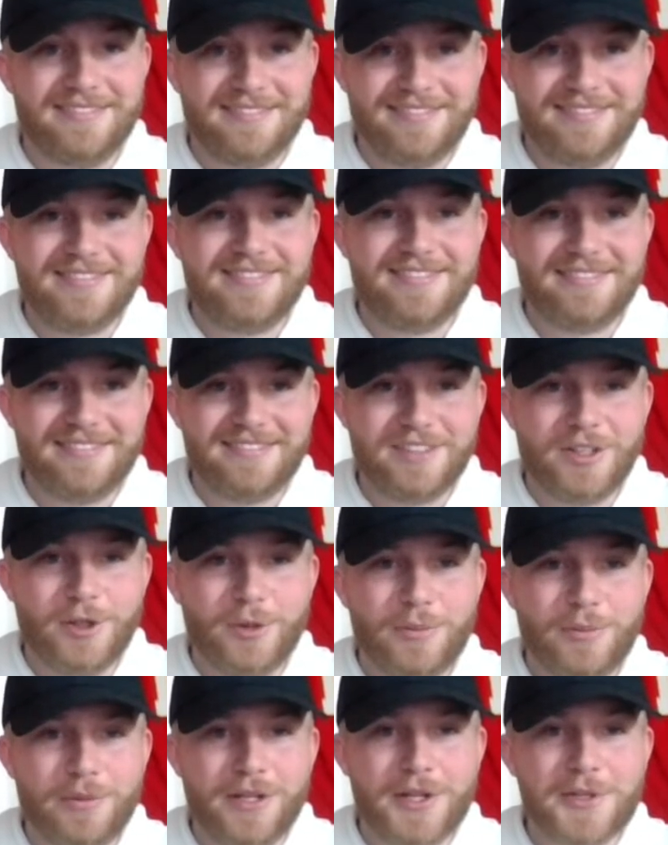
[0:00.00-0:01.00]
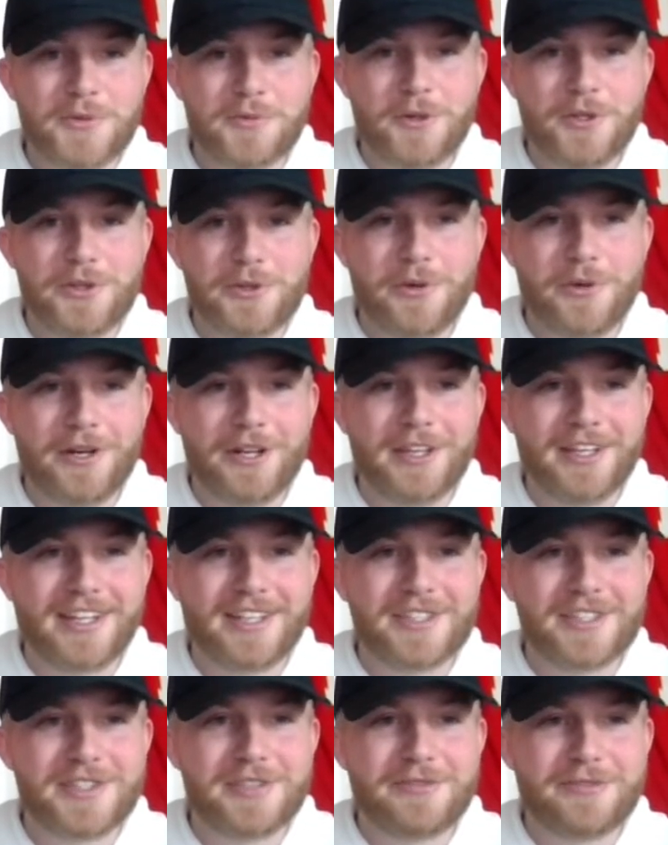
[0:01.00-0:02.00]
Little plus 120
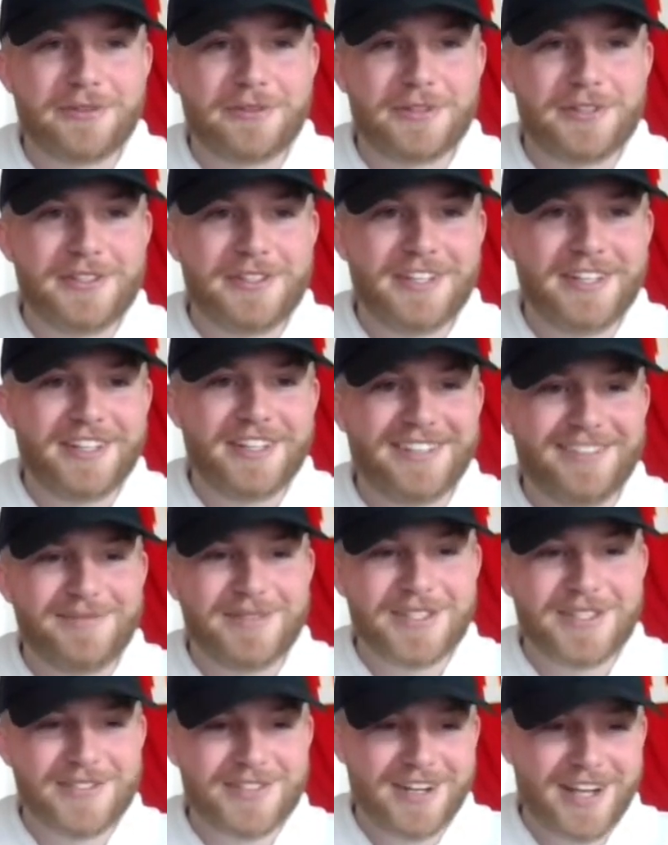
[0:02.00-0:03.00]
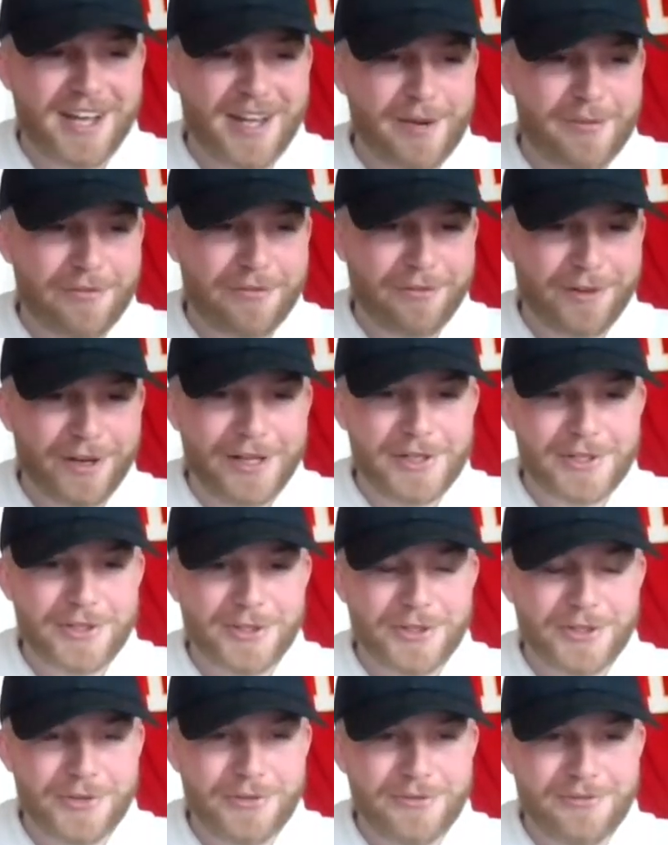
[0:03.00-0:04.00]
action for you there on Mr. Adam
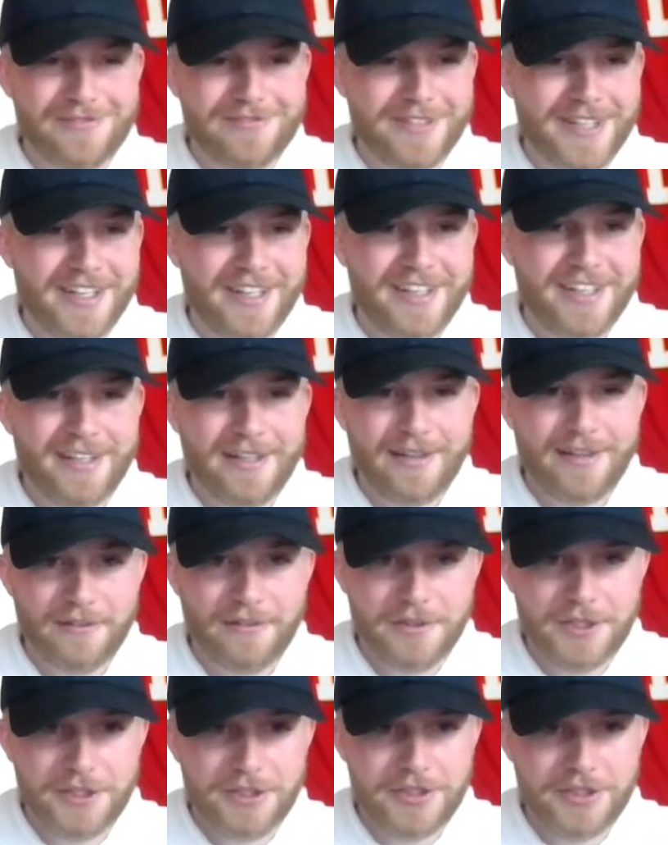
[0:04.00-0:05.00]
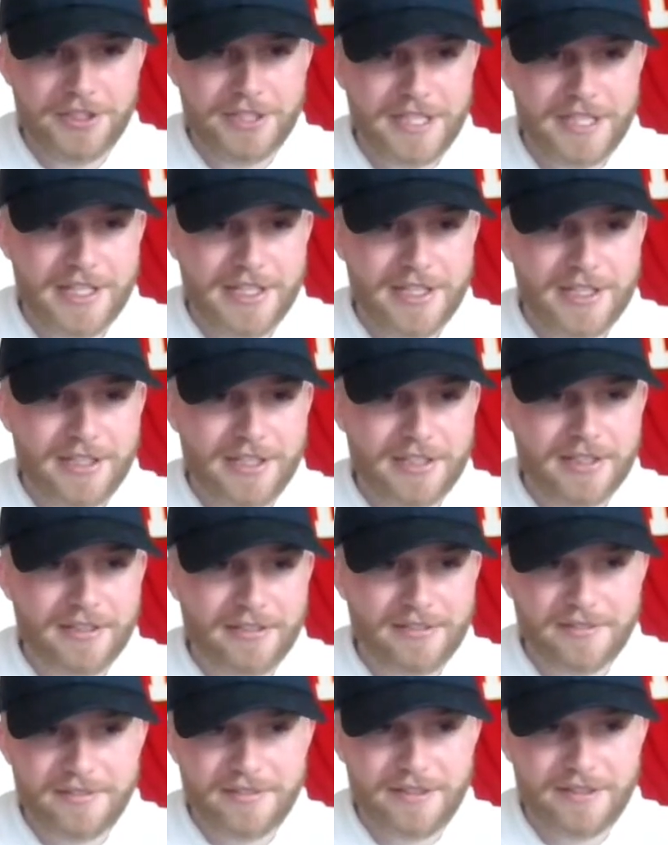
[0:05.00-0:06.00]
Frazier, who literally hitting
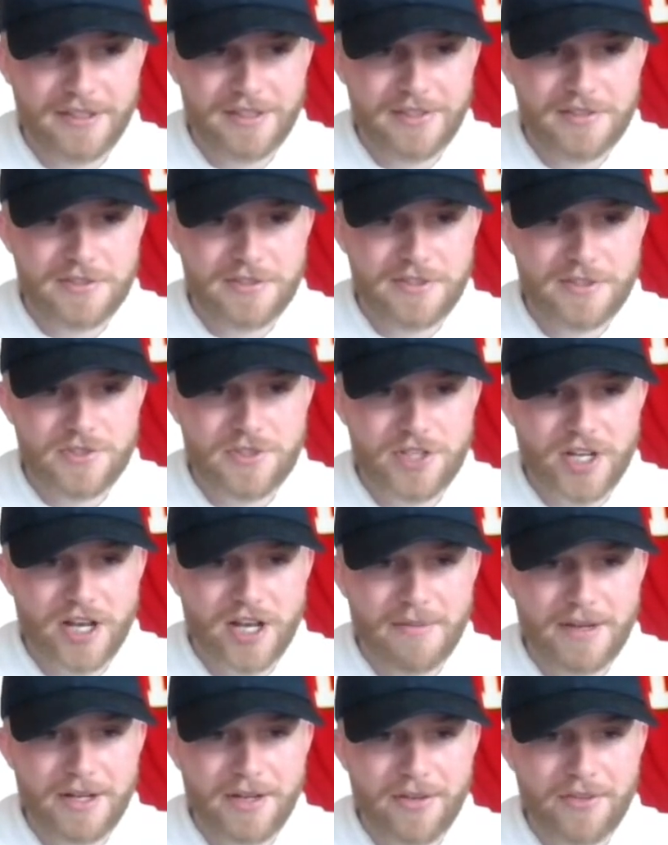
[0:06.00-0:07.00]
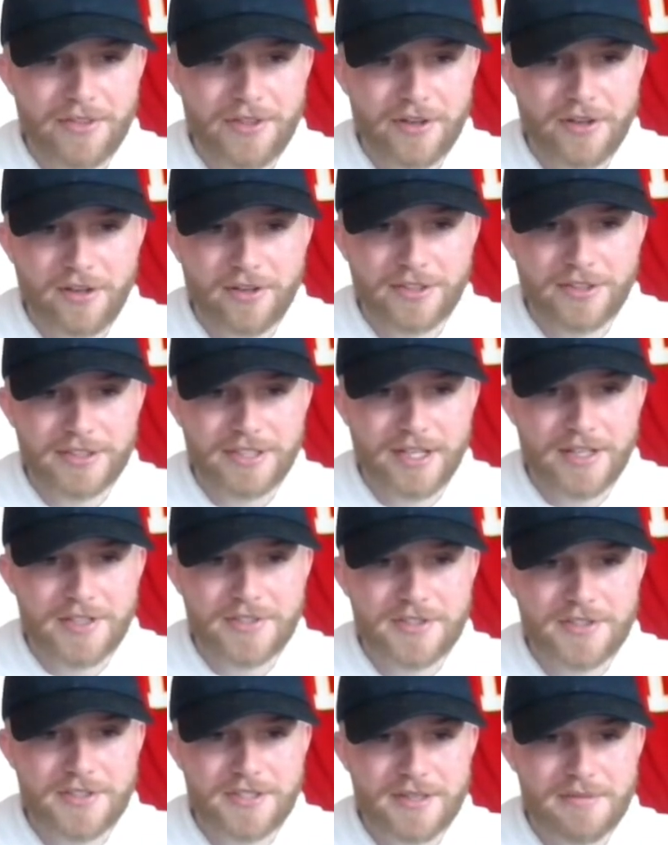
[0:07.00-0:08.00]
is his job out there. All he does
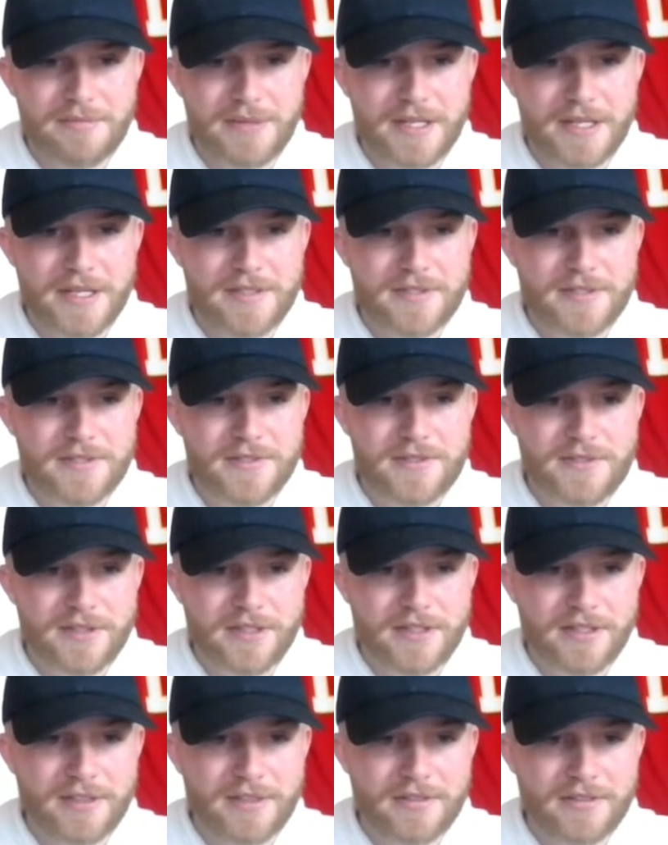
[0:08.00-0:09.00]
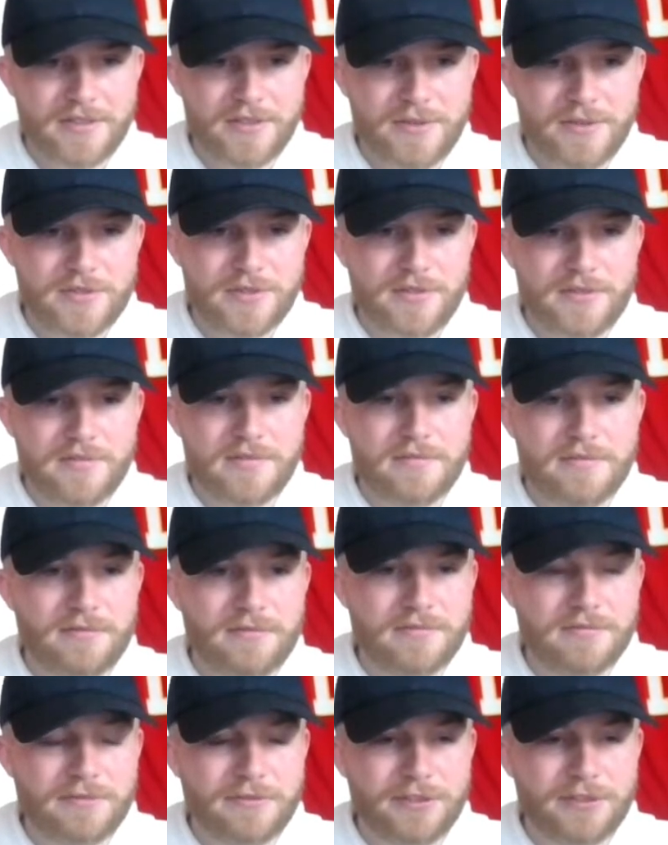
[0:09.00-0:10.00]
is get bases. Like, dude's
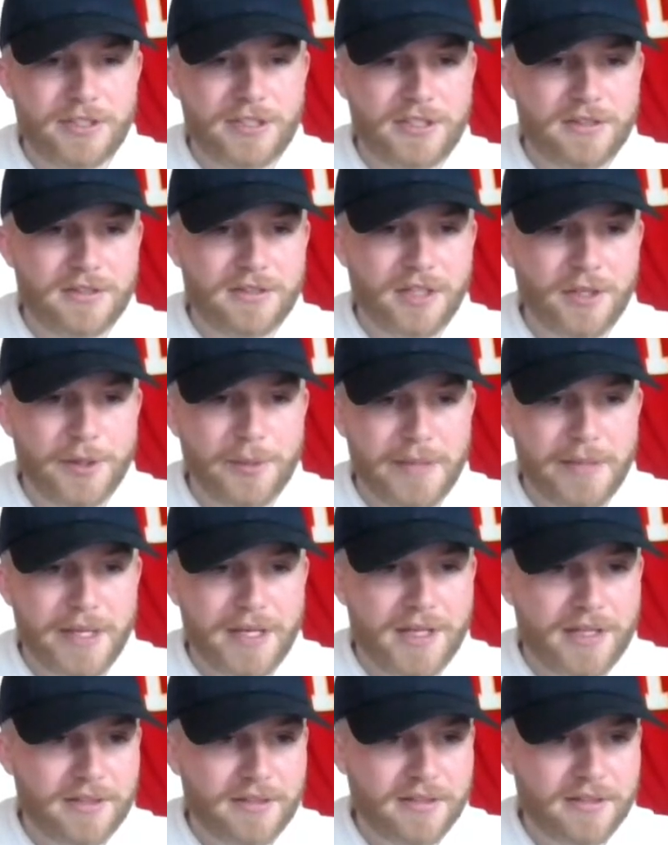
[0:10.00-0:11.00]
a freaking dirtbag.